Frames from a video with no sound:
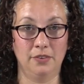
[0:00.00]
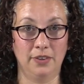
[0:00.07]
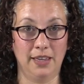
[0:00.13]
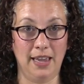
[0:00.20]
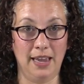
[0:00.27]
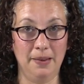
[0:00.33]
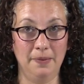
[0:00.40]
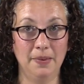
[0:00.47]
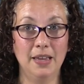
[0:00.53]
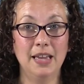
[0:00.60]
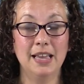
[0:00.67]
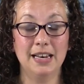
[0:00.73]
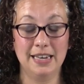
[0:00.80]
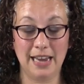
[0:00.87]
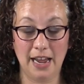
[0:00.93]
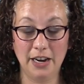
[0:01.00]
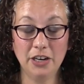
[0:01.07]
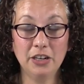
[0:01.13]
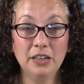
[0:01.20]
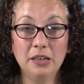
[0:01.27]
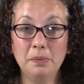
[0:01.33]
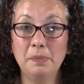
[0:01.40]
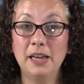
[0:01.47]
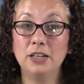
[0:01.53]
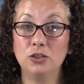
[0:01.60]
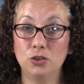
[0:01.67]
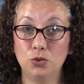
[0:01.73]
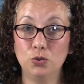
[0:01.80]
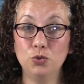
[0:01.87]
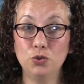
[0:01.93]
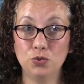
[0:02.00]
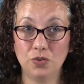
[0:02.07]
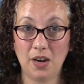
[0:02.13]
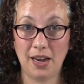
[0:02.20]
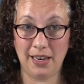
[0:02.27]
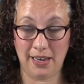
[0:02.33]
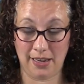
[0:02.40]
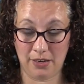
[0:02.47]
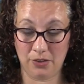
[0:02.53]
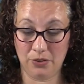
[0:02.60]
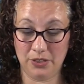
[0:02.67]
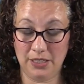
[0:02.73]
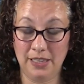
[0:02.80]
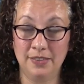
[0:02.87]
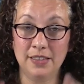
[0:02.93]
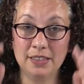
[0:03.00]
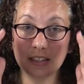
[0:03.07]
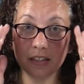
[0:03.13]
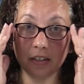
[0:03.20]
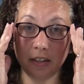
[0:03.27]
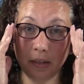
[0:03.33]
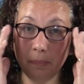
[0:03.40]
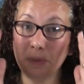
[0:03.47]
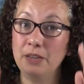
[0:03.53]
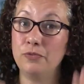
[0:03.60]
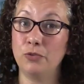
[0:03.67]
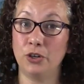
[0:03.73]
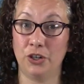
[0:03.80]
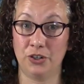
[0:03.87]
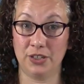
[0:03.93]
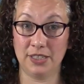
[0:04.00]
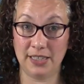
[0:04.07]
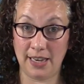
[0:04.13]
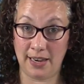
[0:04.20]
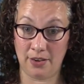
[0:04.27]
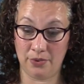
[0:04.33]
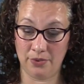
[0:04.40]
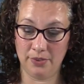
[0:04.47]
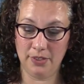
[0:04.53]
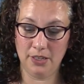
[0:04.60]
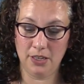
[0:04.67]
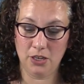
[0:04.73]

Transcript: Okay? Now you're going to make 2 triangles. And this is going to be for your sail.